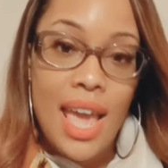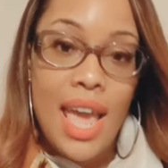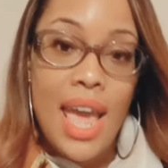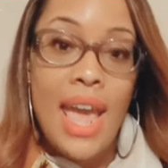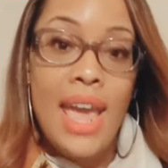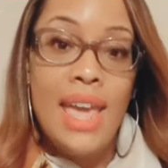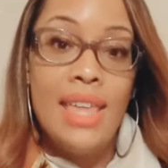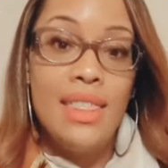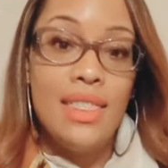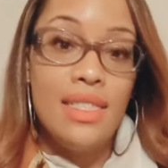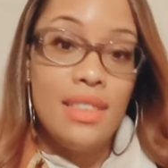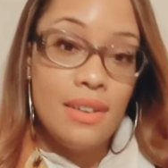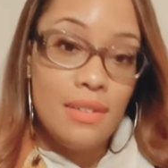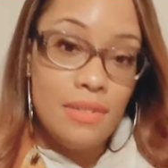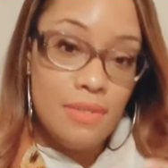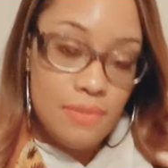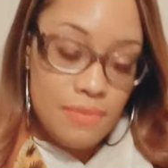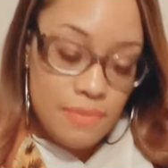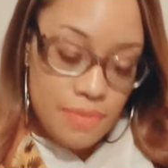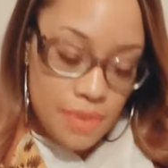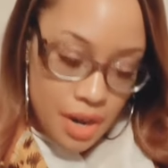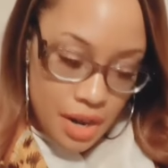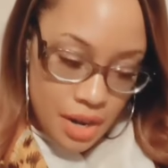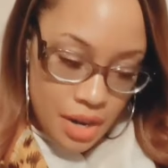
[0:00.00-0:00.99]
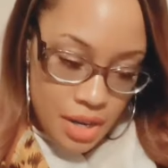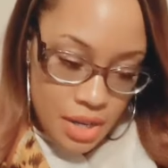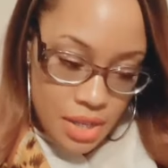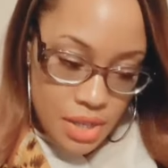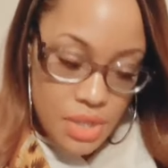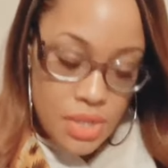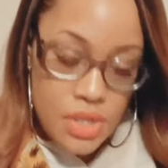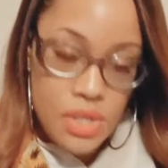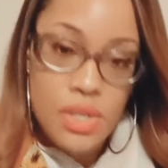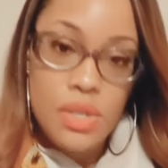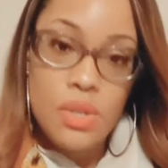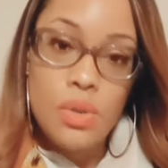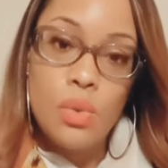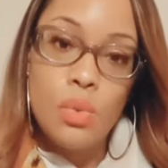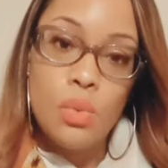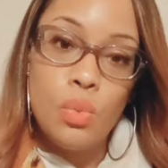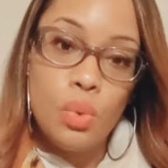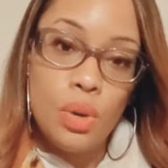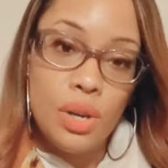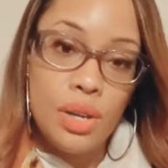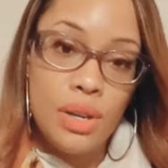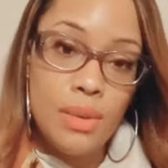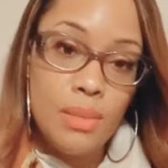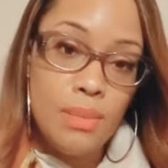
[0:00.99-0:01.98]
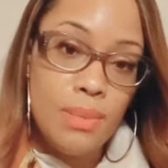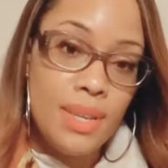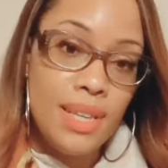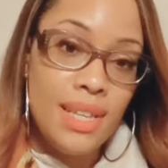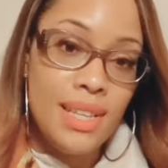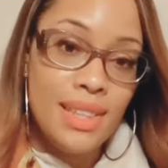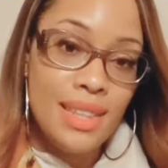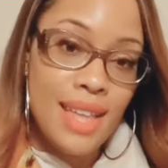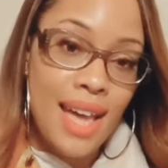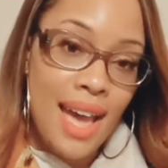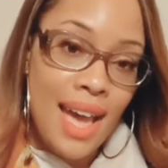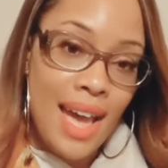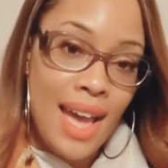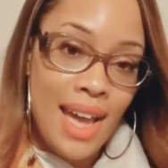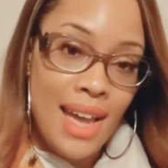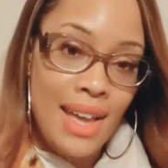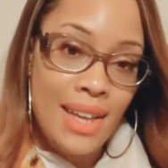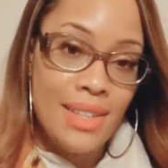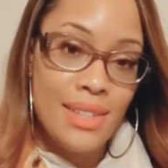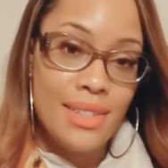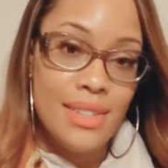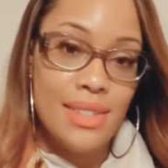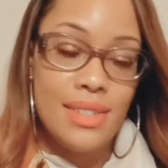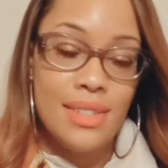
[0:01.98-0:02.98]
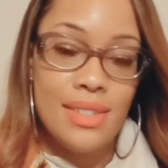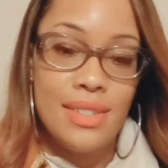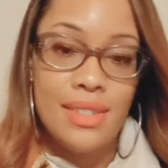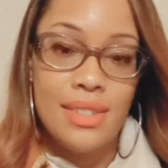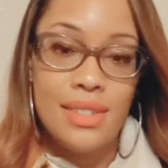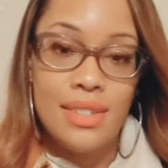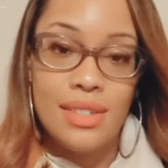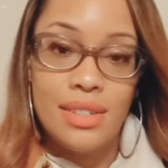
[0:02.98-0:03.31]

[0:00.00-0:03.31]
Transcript: And the first will be last.